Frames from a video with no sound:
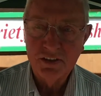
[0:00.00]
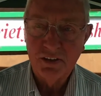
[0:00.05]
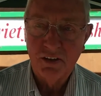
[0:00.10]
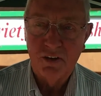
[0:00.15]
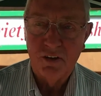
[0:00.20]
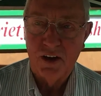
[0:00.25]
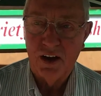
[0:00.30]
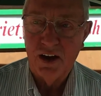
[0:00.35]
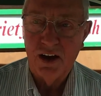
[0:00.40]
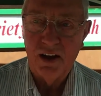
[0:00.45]

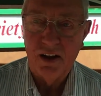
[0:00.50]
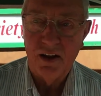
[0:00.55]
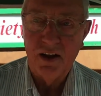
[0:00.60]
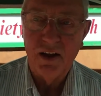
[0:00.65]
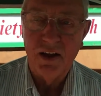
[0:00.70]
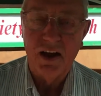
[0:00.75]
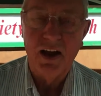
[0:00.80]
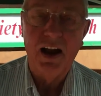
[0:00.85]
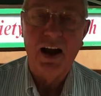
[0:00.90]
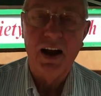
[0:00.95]
Well,
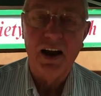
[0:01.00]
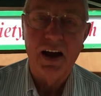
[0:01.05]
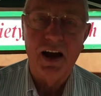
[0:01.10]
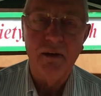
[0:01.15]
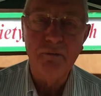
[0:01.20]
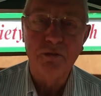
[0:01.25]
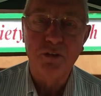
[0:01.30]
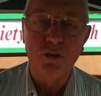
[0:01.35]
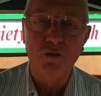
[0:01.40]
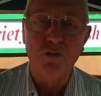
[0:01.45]
and
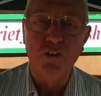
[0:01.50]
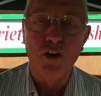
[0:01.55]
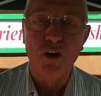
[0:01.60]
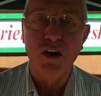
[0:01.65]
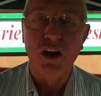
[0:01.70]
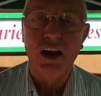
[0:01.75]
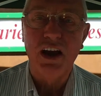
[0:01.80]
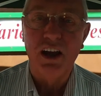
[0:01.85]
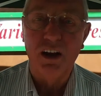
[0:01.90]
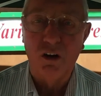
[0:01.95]
I'm
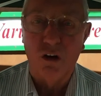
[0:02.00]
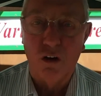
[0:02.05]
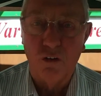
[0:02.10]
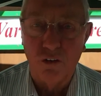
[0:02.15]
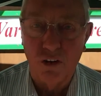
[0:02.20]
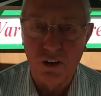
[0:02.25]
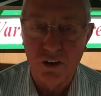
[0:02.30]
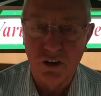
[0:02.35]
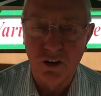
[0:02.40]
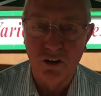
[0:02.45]
converting it
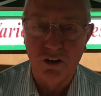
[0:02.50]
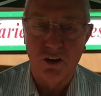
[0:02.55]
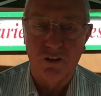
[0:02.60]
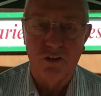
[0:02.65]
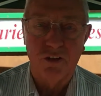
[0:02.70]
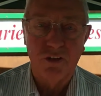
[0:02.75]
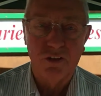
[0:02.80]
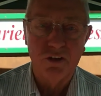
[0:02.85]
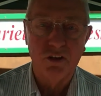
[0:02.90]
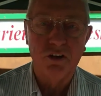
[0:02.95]
over to the
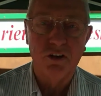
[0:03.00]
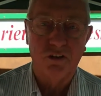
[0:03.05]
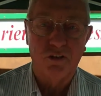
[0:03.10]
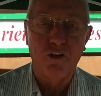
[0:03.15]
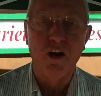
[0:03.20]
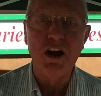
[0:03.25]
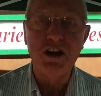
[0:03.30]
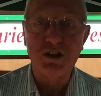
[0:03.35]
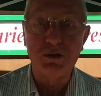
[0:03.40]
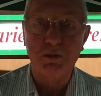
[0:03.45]

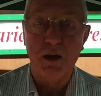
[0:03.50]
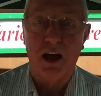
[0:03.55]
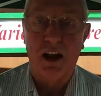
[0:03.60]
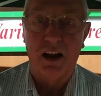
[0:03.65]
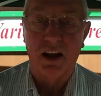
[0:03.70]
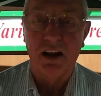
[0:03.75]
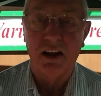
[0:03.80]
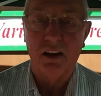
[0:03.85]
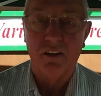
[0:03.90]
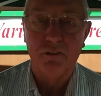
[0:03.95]
French
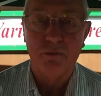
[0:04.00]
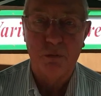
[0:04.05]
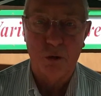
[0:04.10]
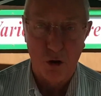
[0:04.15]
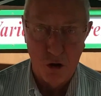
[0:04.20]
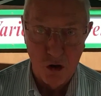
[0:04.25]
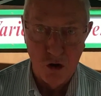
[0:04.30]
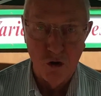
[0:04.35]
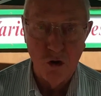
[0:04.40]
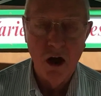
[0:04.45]
spelling of
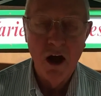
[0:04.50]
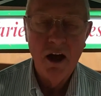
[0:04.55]
Perdue,